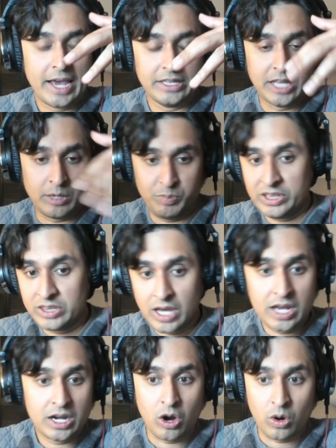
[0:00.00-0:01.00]
and like
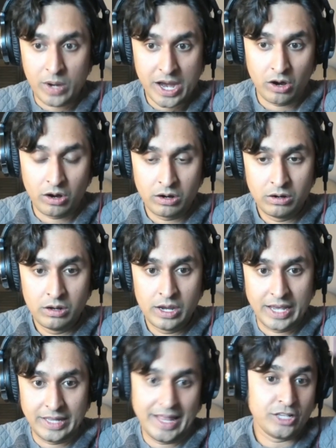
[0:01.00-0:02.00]
pitta and career
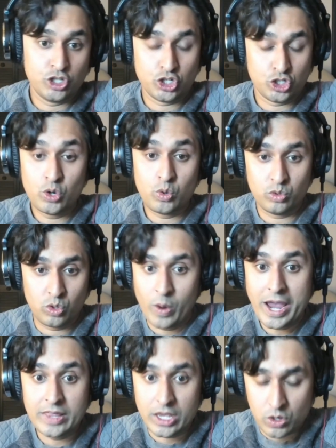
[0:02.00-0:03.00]
and that's just who, the
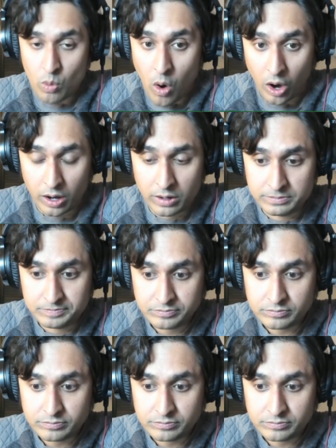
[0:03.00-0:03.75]
way that you are